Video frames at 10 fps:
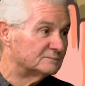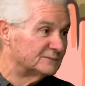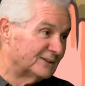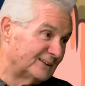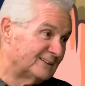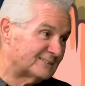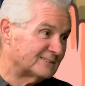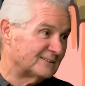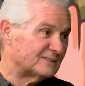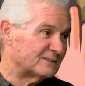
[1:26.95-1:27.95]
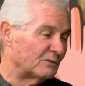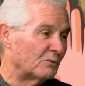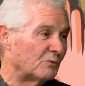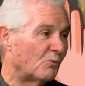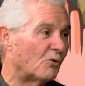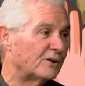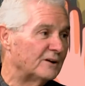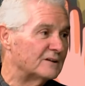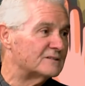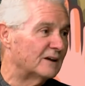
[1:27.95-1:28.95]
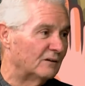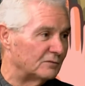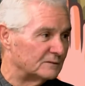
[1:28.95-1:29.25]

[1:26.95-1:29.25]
It's a reward in itself.